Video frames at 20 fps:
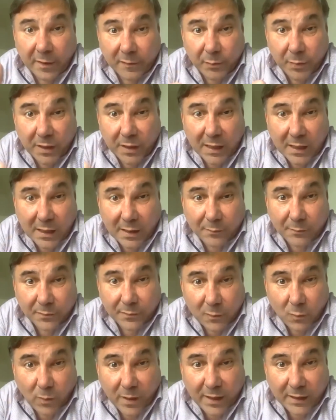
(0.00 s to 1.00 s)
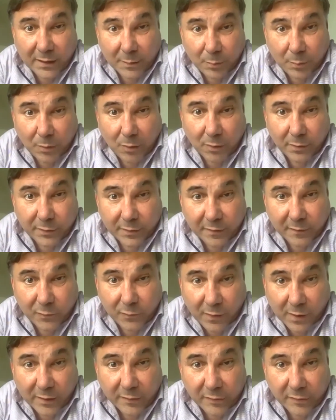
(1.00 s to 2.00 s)
has become the way the politics
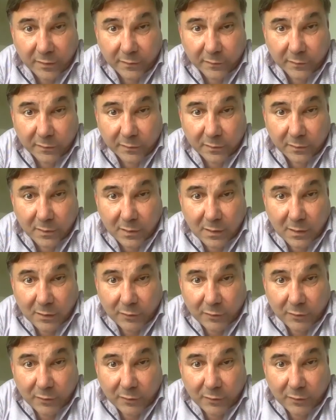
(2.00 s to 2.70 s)
functions.